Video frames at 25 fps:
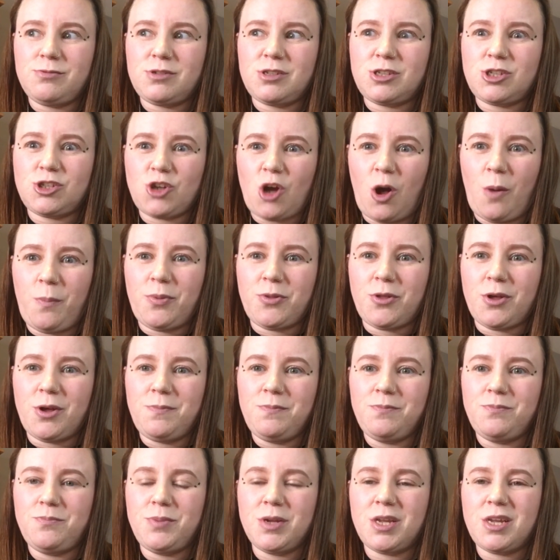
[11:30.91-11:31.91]
stop
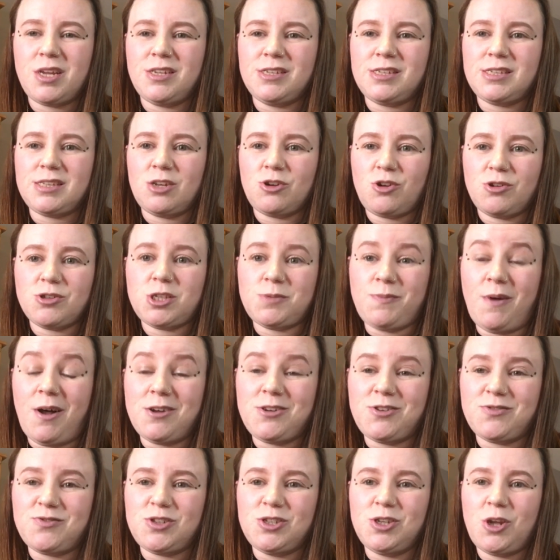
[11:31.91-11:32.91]
them, because they're not smart
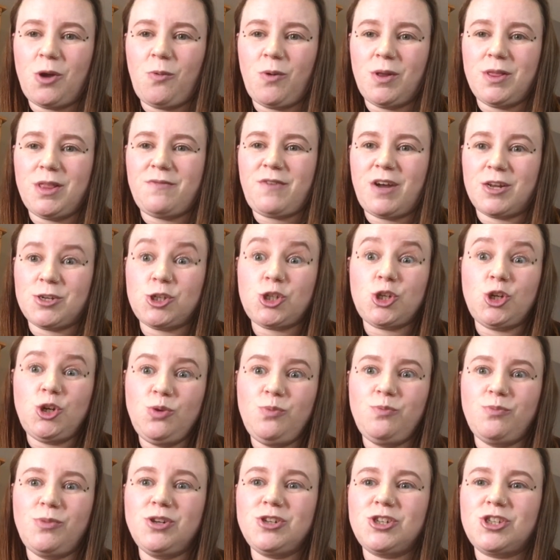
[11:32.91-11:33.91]
enough to know when they've had too
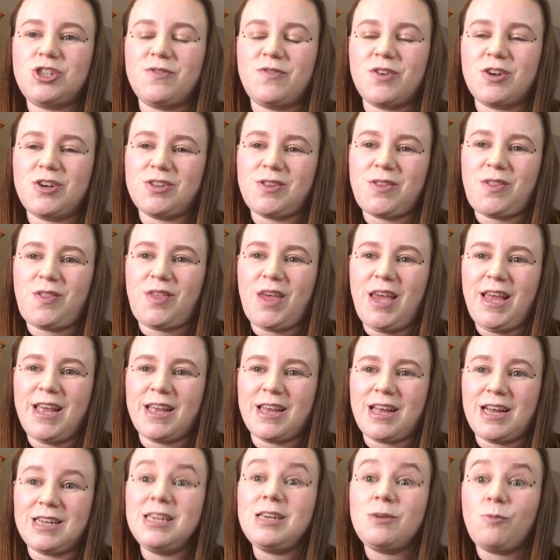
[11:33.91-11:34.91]
much of a good
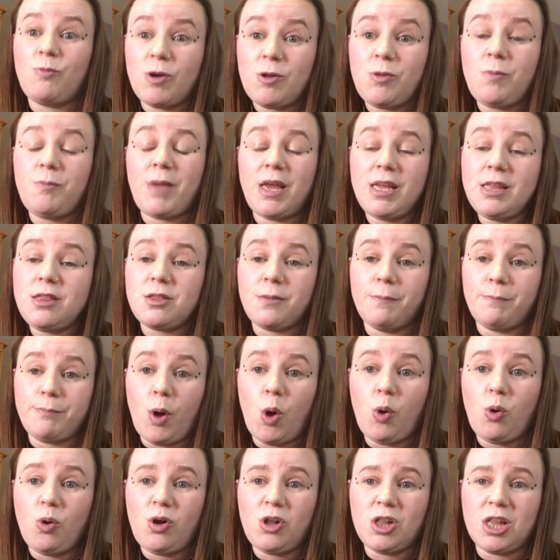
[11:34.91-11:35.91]
thing, and it will make them
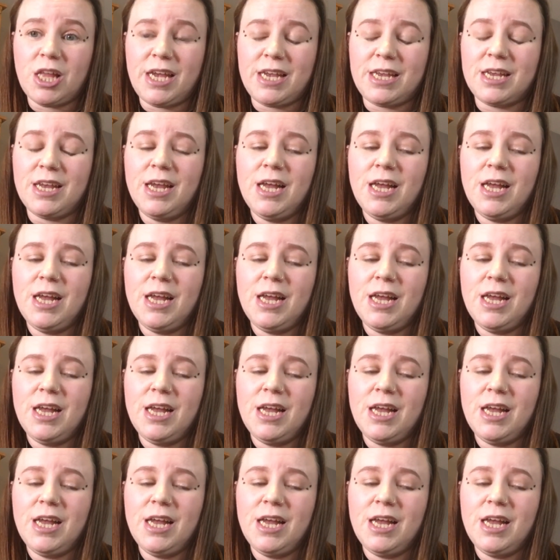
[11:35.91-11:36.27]
poorly.